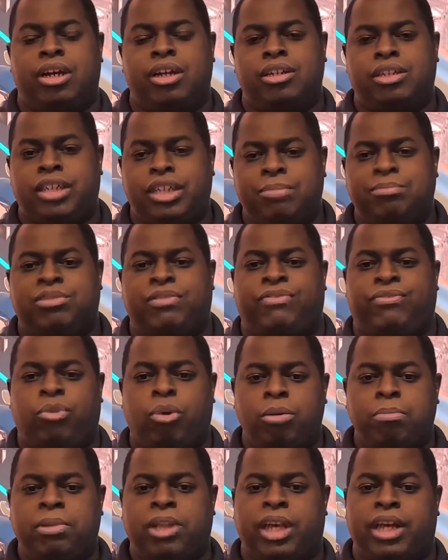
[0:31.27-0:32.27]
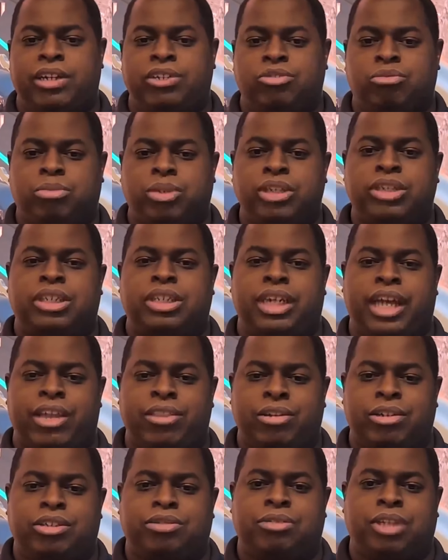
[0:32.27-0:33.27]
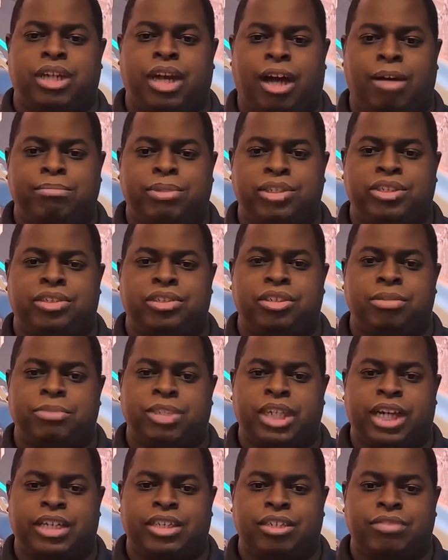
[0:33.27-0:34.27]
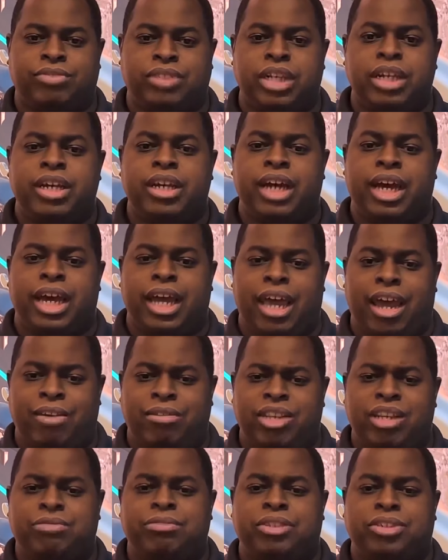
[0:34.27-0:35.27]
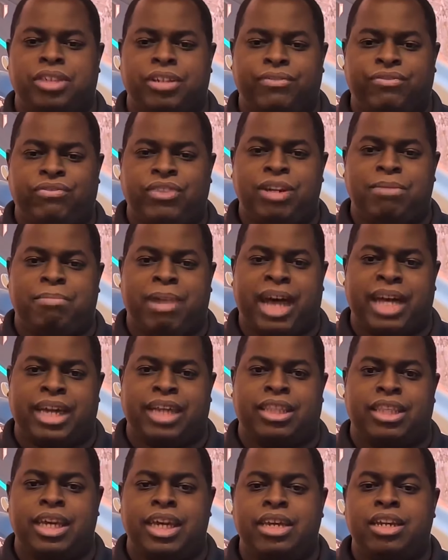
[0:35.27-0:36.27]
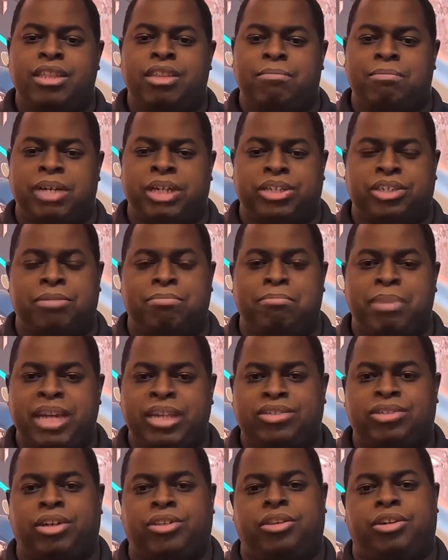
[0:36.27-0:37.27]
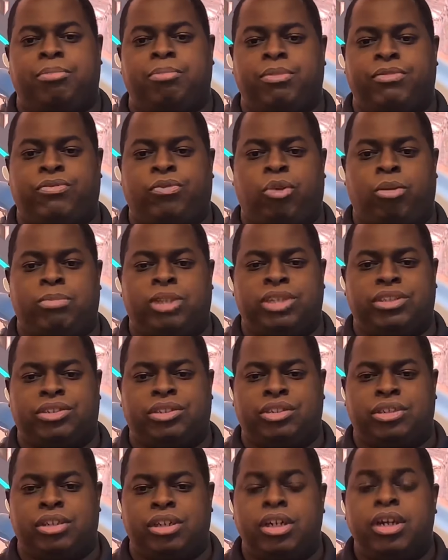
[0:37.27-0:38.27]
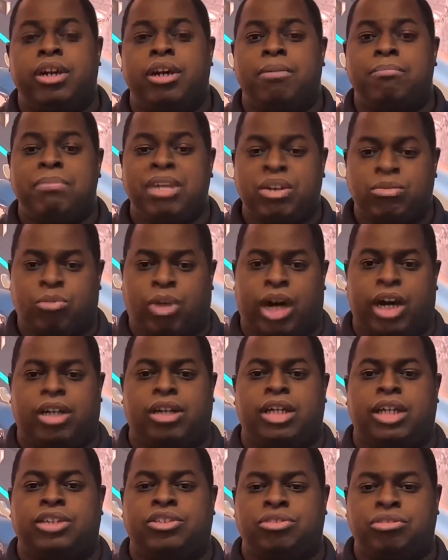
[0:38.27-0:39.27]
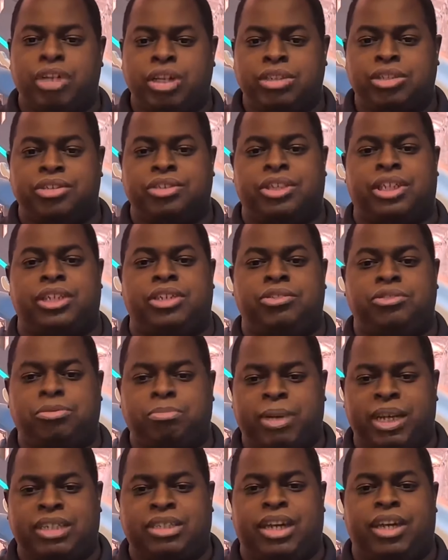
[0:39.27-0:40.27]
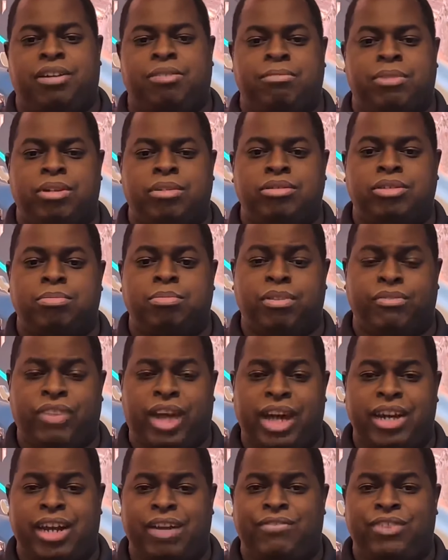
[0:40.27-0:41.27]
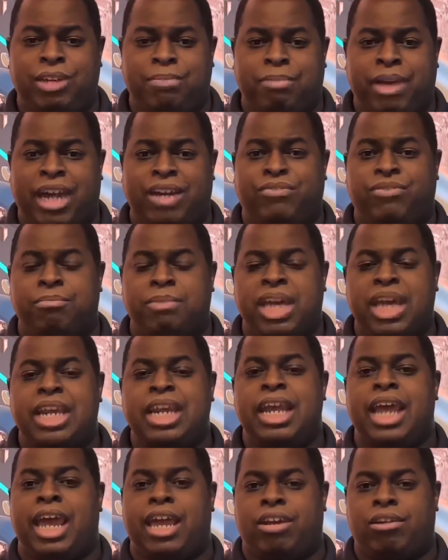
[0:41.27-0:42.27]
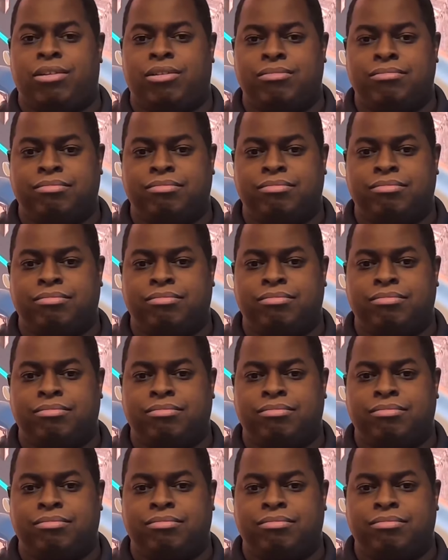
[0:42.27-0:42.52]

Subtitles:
Teams of 4 players work together to accomplish their objectives and then receive feedback at the end of the mission based on their performance. Meanwhile, instructors can use spectator mode to provide feedback from any angle.